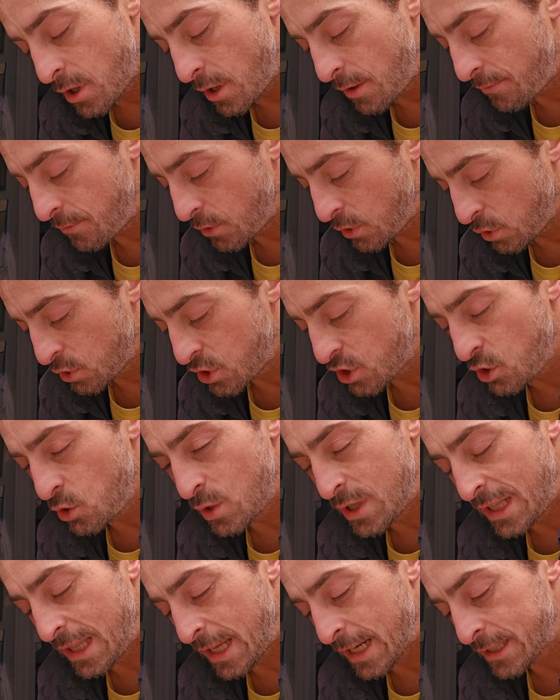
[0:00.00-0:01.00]
And for those of you
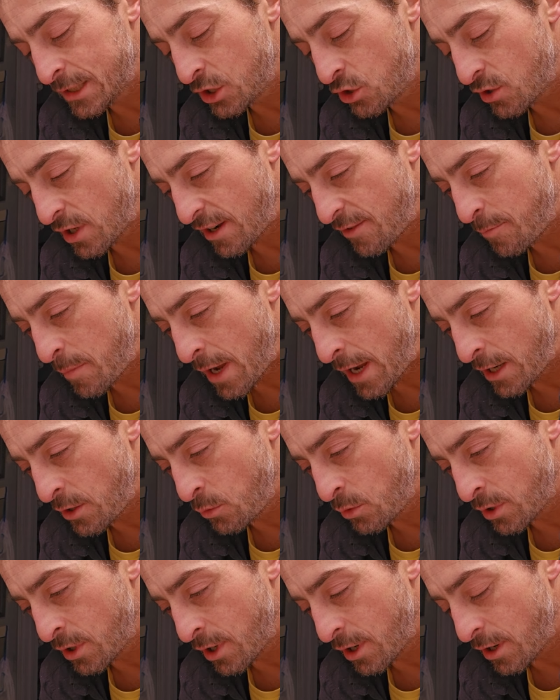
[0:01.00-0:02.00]
that like to drive
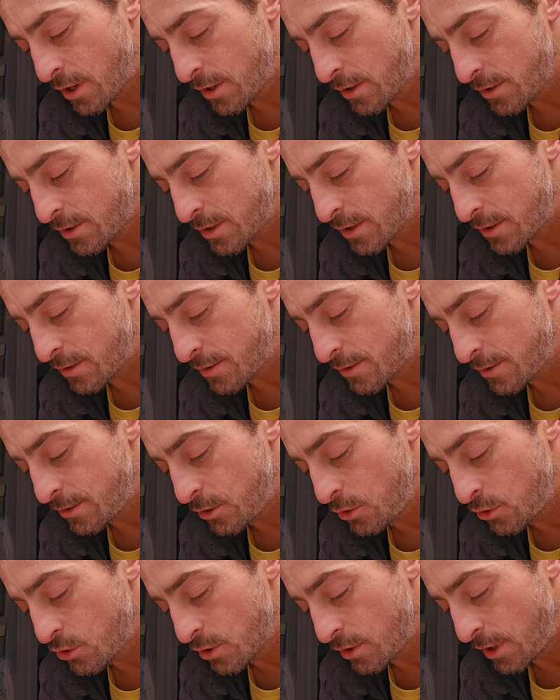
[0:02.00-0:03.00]
manual cars,
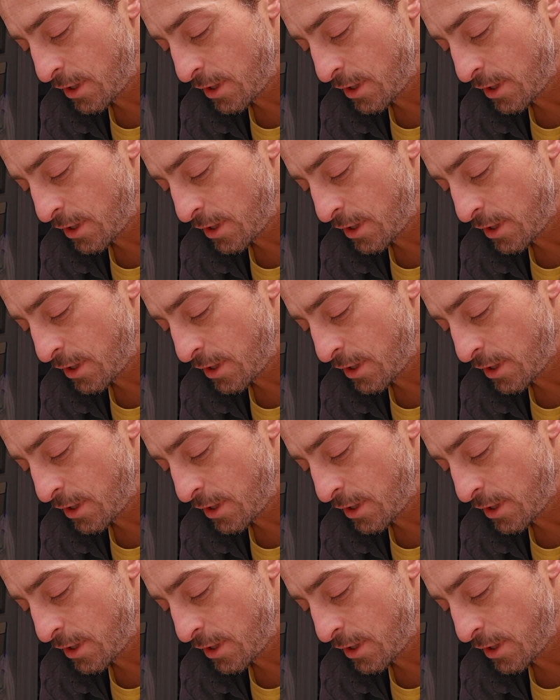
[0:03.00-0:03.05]
use your